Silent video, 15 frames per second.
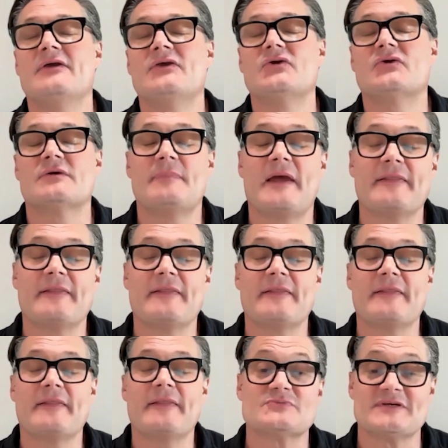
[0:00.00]
You could make them
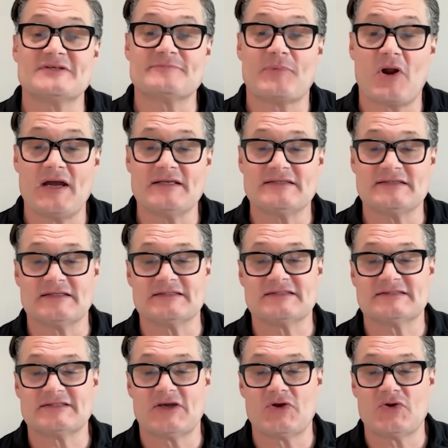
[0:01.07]
much, much brighter.
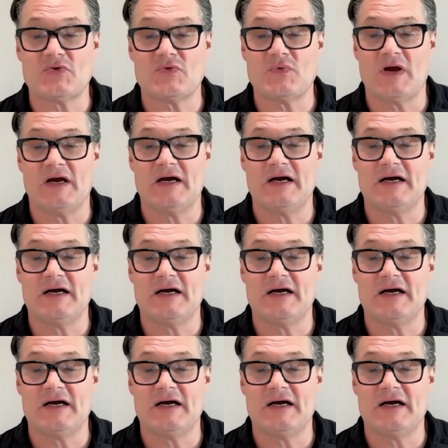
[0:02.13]
So